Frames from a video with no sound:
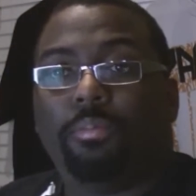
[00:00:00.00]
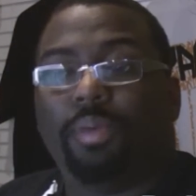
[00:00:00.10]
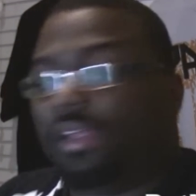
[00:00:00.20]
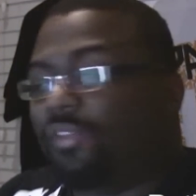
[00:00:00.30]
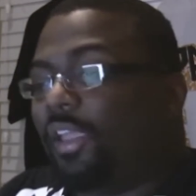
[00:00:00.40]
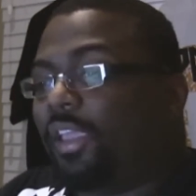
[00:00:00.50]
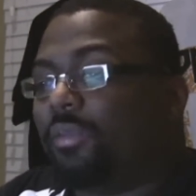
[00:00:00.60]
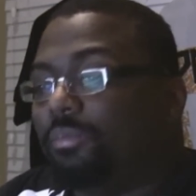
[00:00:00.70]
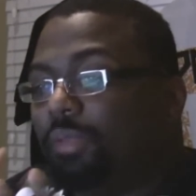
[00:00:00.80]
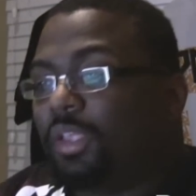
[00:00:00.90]
But if I
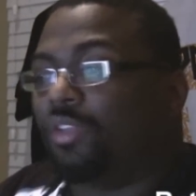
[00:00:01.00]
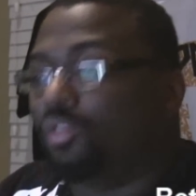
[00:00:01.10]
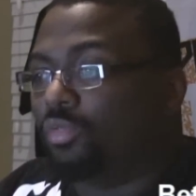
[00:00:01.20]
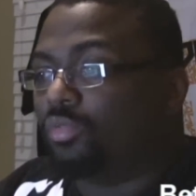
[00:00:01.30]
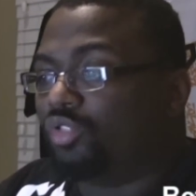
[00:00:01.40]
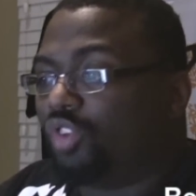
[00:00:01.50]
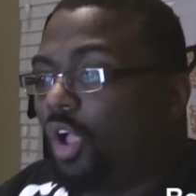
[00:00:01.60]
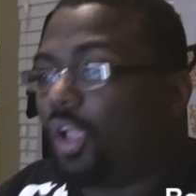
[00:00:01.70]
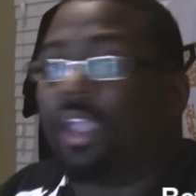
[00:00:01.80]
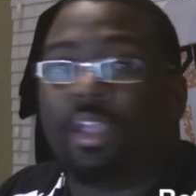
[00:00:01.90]
can beat you
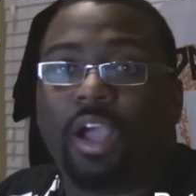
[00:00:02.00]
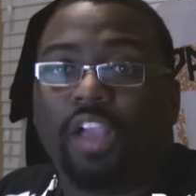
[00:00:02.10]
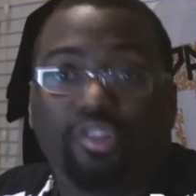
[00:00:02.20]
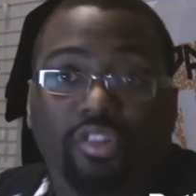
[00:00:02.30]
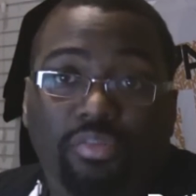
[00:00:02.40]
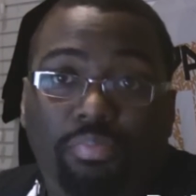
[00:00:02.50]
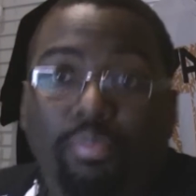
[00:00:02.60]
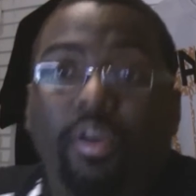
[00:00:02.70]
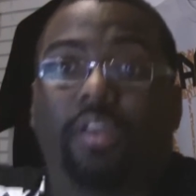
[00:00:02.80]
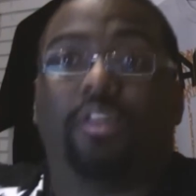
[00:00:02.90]
jogging, I should
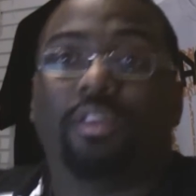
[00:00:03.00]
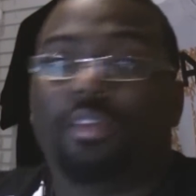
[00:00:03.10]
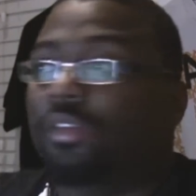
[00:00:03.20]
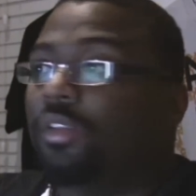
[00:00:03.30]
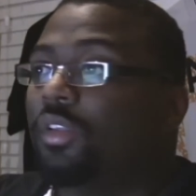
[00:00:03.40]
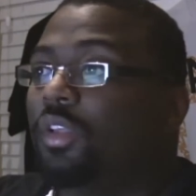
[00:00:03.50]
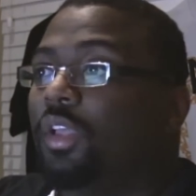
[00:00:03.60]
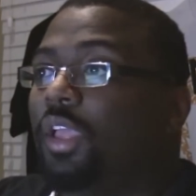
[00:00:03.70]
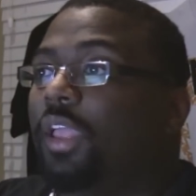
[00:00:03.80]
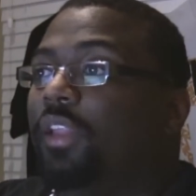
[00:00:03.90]
sprint.
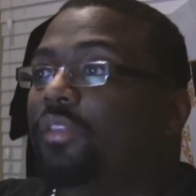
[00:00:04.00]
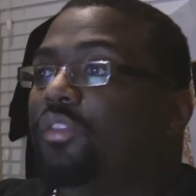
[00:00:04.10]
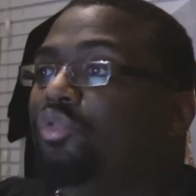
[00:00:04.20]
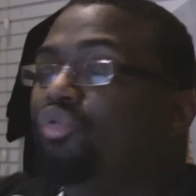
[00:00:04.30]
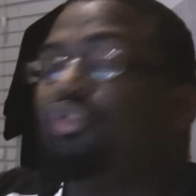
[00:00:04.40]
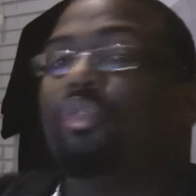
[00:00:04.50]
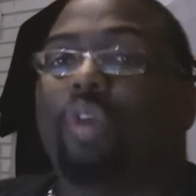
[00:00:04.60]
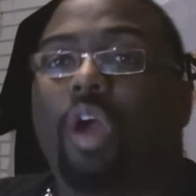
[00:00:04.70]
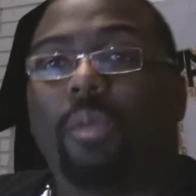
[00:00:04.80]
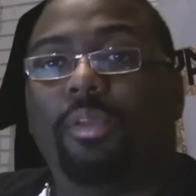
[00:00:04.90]
And Yushin
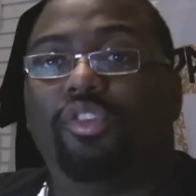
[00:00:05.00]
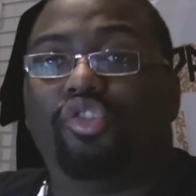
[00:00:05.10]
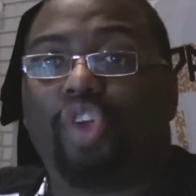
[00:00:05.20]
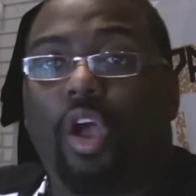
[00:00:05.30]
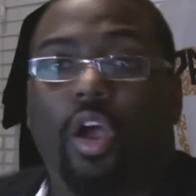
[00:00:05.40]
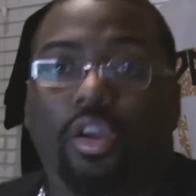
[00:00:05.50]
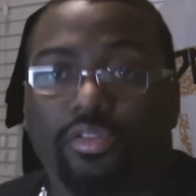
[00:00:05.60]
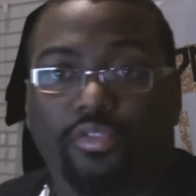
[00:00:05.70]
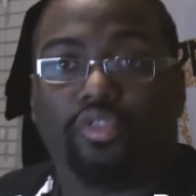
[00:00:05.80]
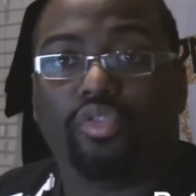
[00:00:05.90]
Okami
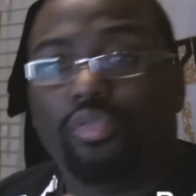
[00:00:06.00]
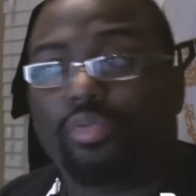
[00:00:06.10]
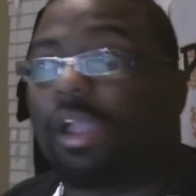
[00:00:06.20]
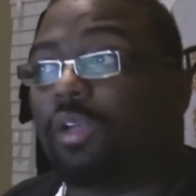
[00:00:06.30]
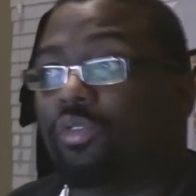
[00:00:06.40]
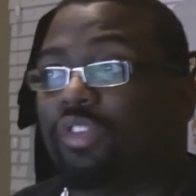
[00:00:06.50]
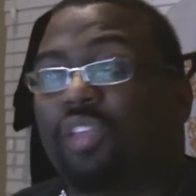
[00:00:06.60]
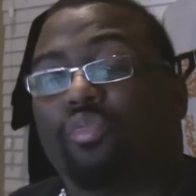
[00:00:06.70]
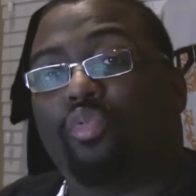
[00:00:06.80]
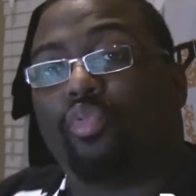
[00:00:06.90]
jogged for 2 rounds
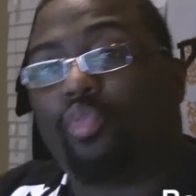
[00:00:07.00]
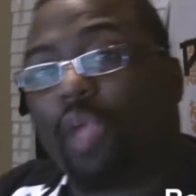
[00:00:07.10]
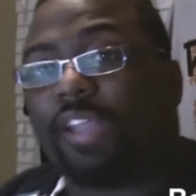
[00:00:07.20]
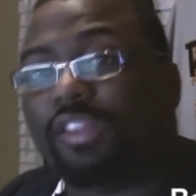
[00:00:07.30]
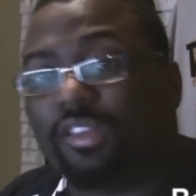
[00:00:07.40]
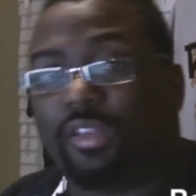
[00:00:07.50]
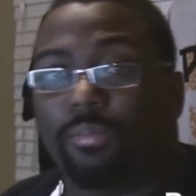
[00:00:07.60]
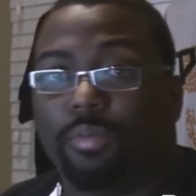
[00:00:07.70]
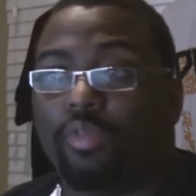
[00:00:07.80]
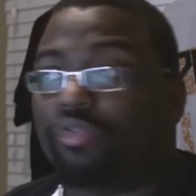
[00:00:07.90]
and wrecked
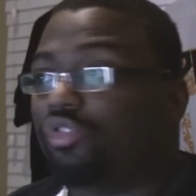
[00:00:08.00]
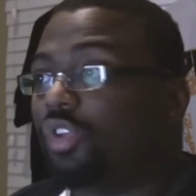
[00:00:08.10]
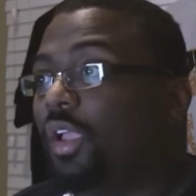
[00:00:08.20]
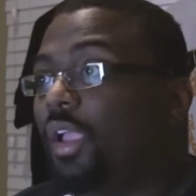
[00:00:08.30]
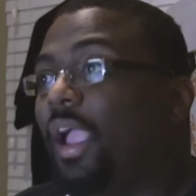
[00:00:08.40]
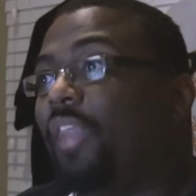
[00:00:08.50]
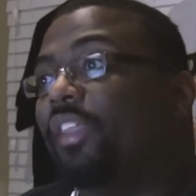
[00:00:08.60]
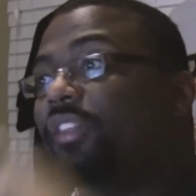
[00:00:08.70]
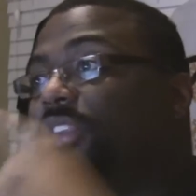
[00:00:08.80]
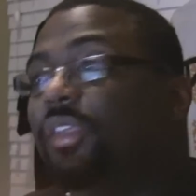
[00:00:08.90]
Tim Boetsch. And
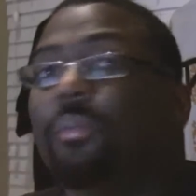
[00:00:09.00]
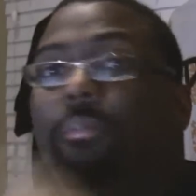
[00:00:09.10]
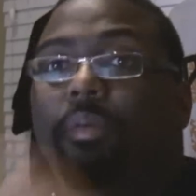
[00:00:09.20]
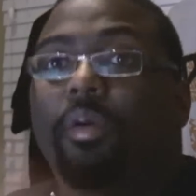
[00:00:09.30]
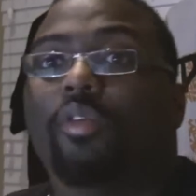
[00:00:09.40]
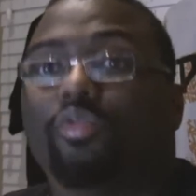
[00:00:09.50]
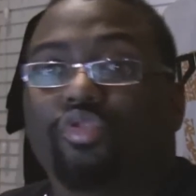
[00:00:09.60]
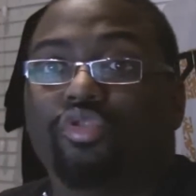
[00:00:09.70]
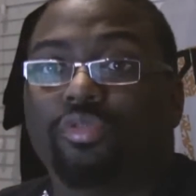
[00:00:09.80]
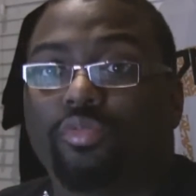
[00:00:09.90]
then Tim
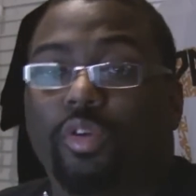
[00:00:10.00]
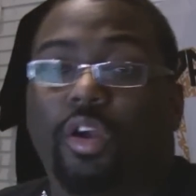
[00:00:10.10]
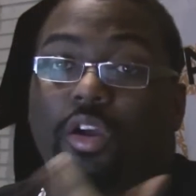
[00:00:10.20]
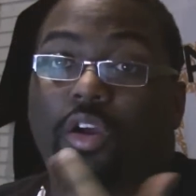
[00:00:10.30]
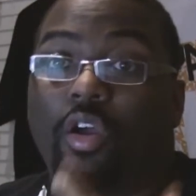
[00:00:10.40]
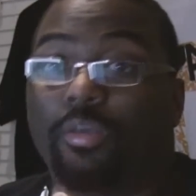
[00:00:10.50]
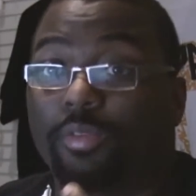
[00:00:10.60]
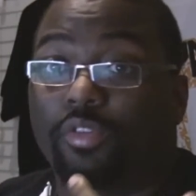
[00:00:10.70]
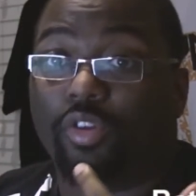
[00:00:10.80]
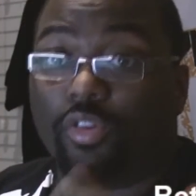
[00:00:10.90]
Boetsch, we're going to call
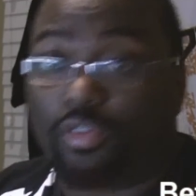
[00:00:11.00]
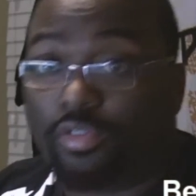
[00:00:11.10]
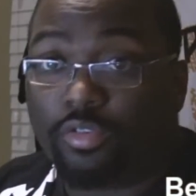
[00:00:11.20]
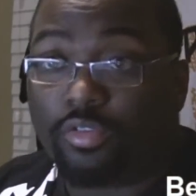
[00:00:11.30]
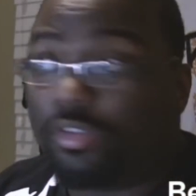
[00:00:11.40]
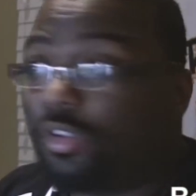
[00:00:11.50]
him the Turtle,